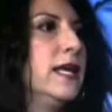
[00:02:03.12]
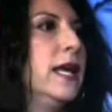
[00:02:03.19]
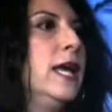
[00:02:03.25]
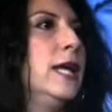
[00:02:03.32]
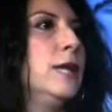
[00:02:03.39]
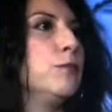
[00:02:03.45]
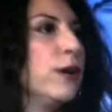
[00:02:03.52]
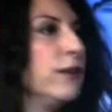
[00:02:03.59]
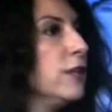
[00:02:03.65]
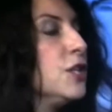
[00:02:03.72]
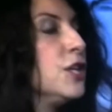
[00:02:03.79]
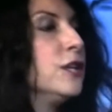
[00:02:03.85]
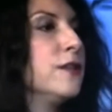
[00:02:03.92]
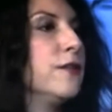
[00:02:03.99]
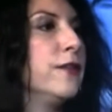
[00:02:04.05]
and
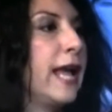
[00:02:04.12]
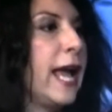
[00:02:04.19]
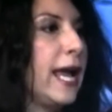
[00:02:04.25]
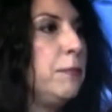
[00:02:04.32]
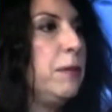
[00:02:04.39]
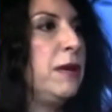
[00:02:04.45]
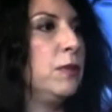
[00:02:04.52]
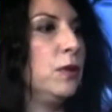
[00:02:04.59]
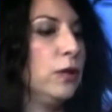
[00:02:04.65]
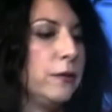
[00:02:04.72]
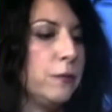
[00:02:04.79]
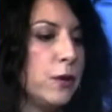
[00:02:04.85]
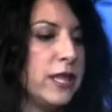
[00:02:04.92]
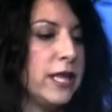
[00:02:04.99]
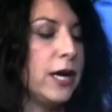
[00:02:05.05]
privileges of the gay people
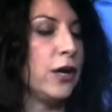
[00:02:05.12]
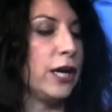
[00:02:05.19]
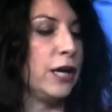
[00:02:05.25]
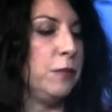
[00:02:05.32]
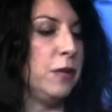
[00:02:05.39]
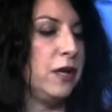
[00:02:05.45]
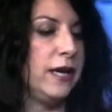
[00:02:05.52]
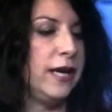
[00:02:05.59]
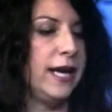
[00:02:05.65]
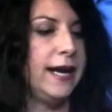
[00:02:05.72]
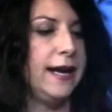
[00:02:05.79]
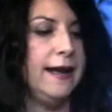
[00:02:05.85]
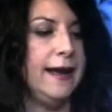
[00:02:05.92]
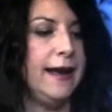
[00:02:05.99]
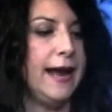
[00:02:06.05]
within our community.